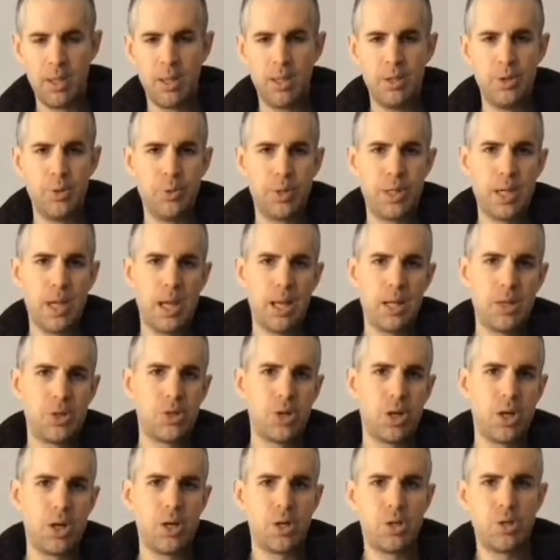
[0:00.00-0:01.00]
You can
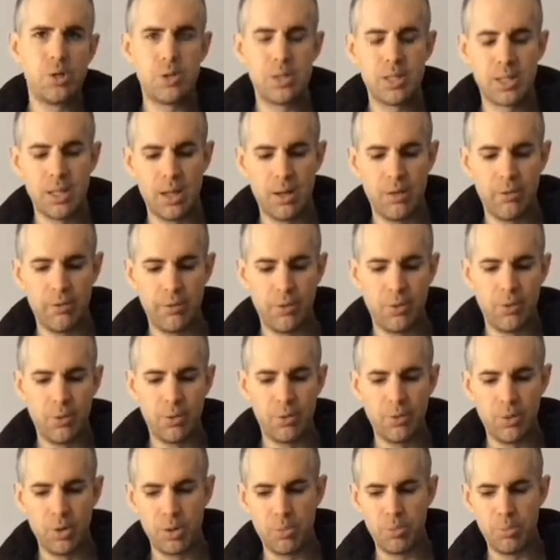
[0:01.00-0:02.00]
charge your cell
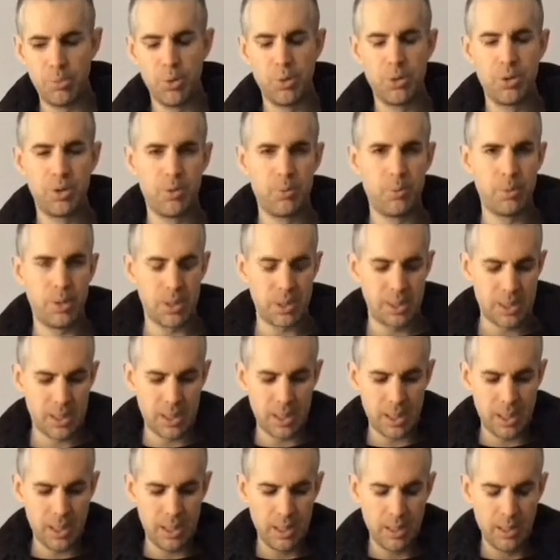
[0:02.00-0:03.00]
phone with both the
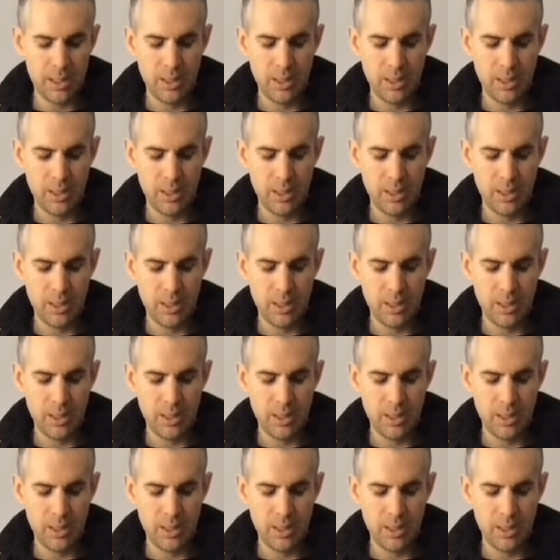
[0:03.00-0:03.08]
Muske